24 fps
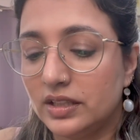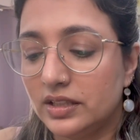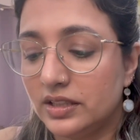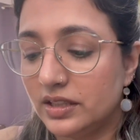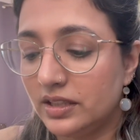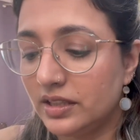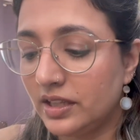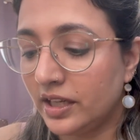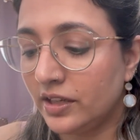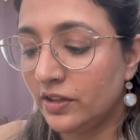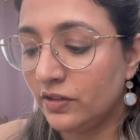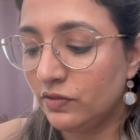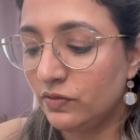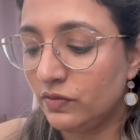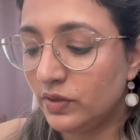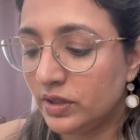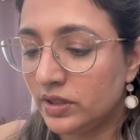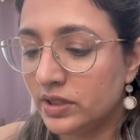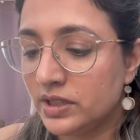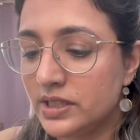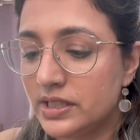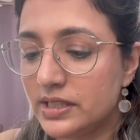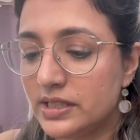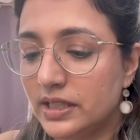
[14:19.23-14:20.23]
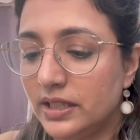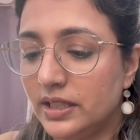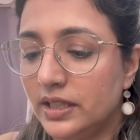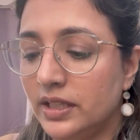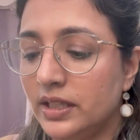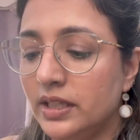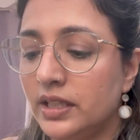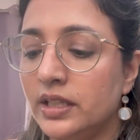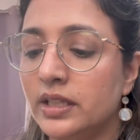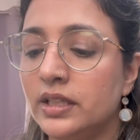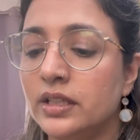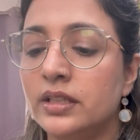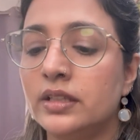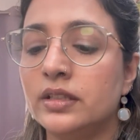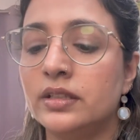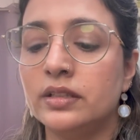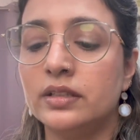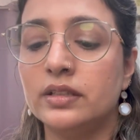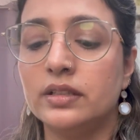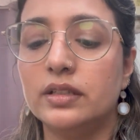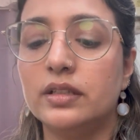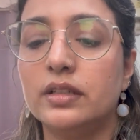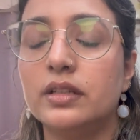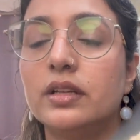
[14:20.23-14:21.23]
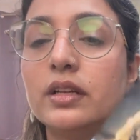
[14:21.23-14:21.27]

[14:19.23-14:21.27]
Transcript: The Knight of Wands in